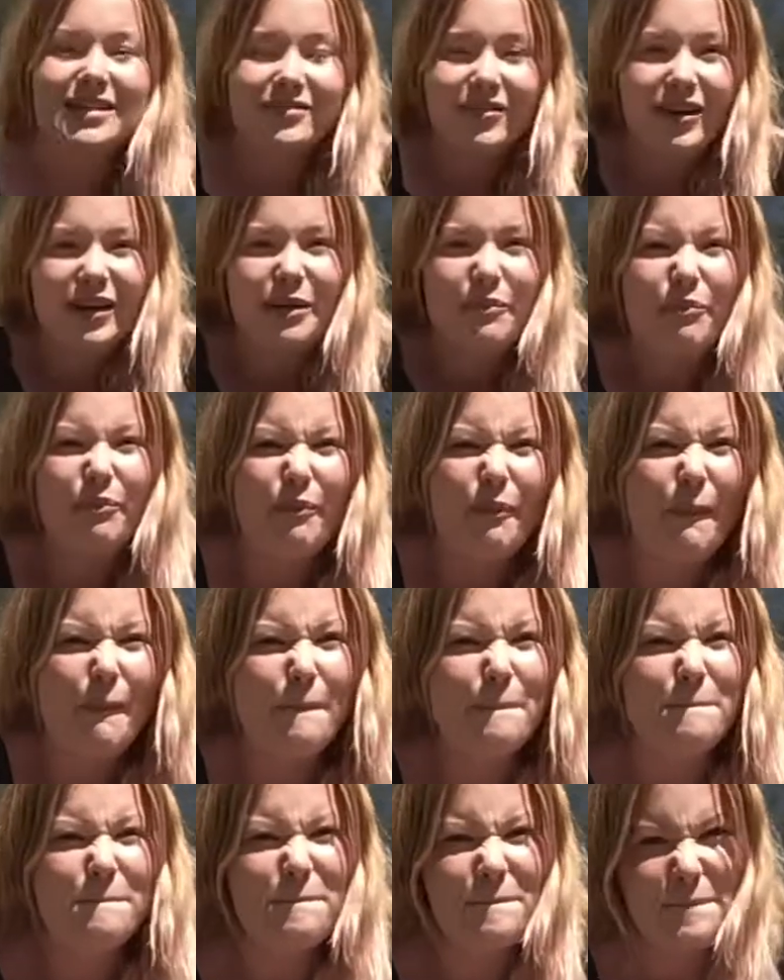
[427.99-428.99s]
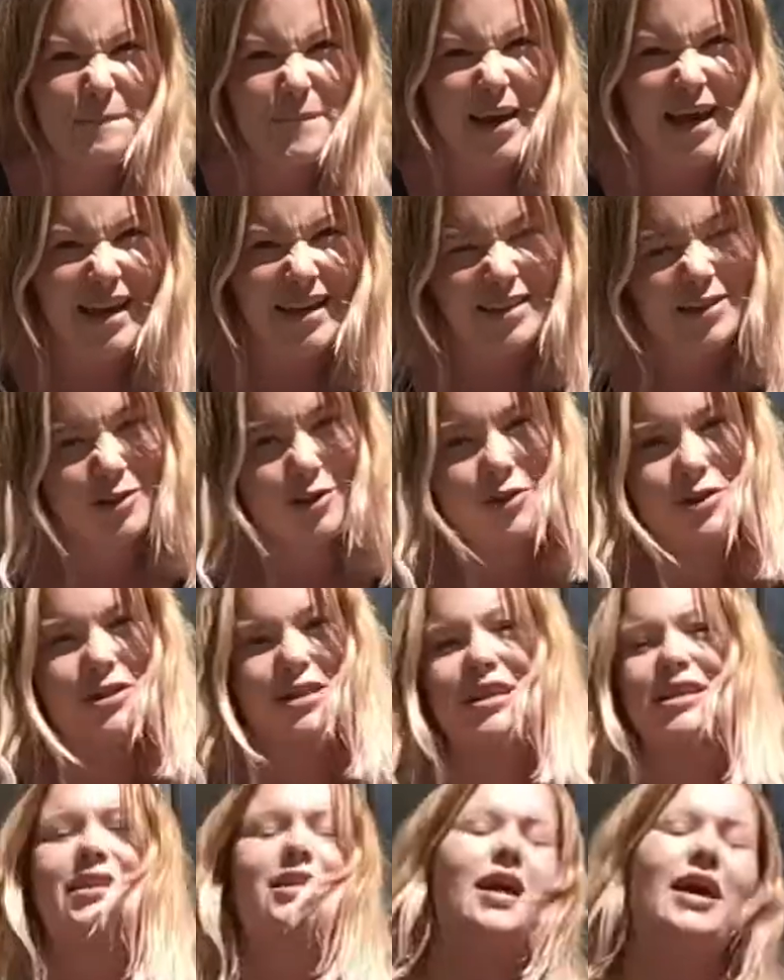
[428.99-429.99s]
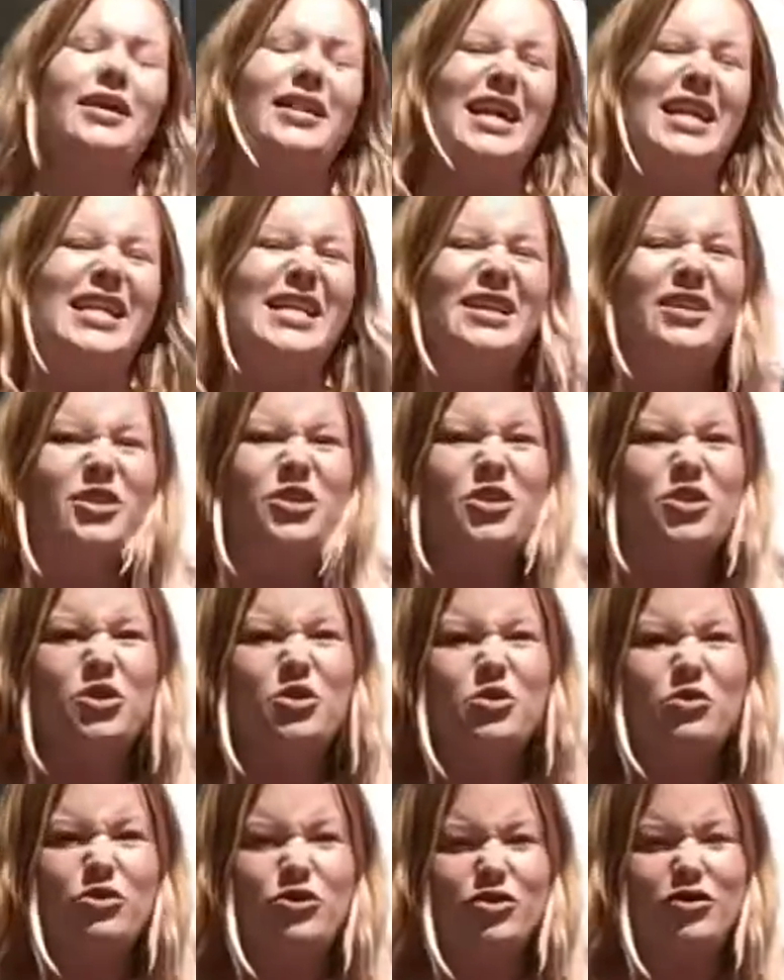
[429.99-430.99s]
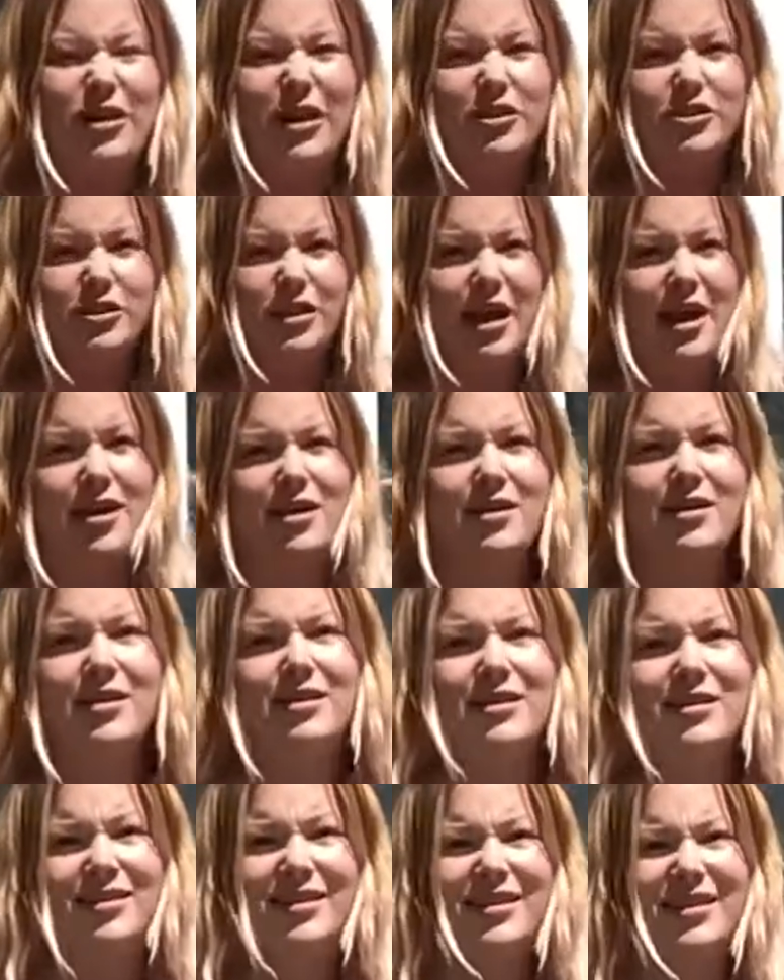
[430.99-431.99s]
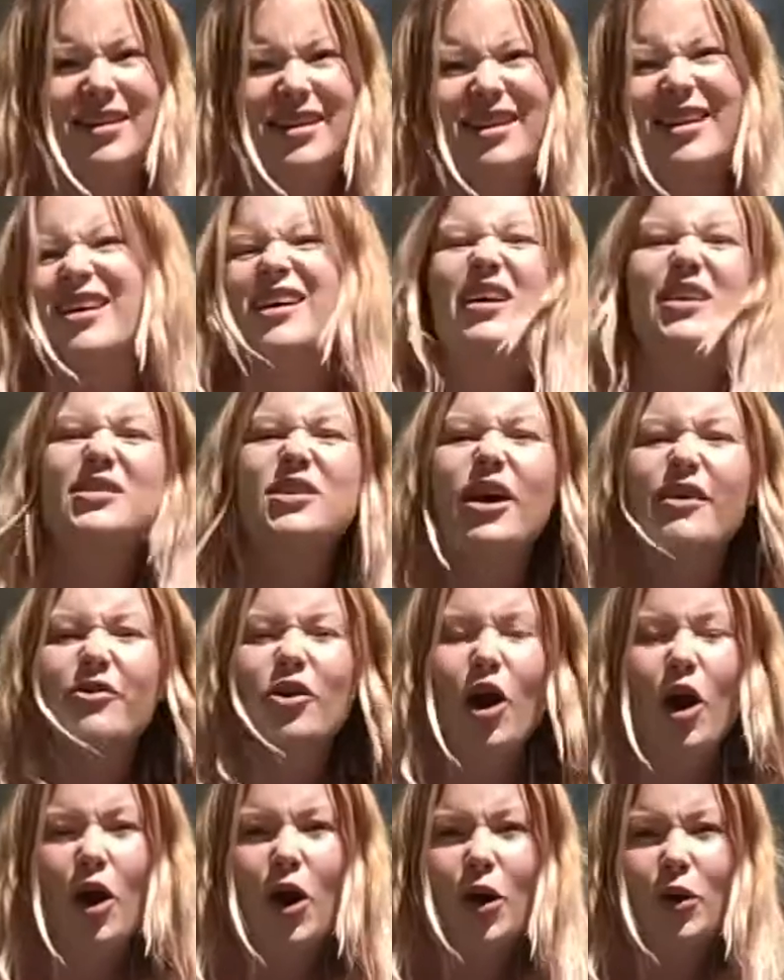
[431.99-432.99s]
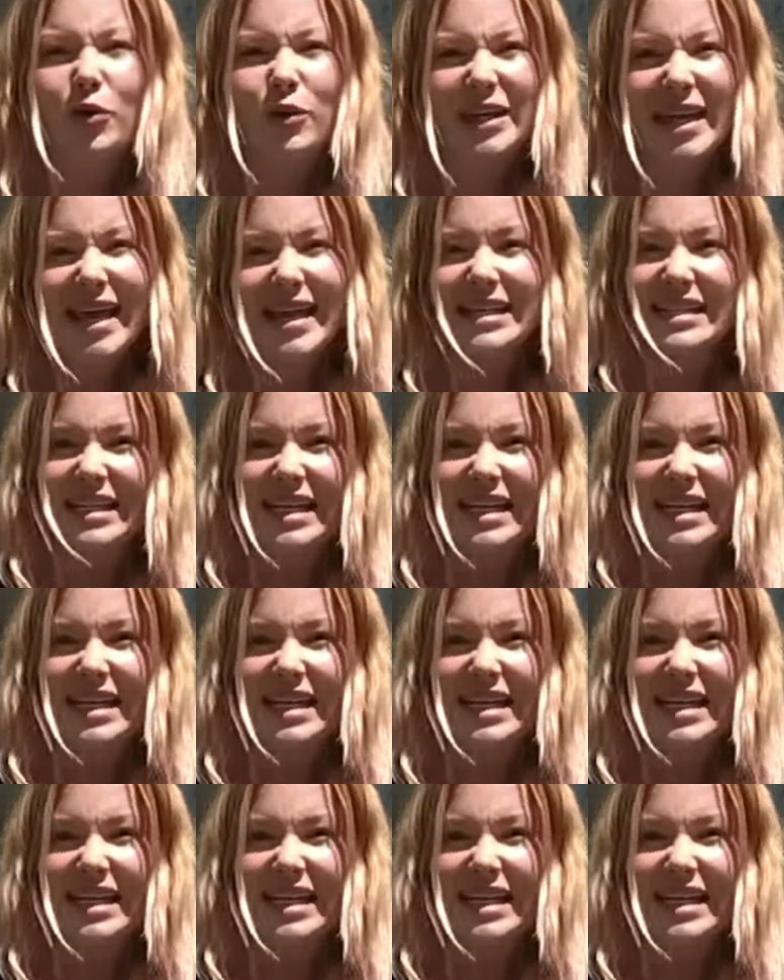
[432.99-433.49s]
feel a bit like they need a huge stretch there because I've got old lady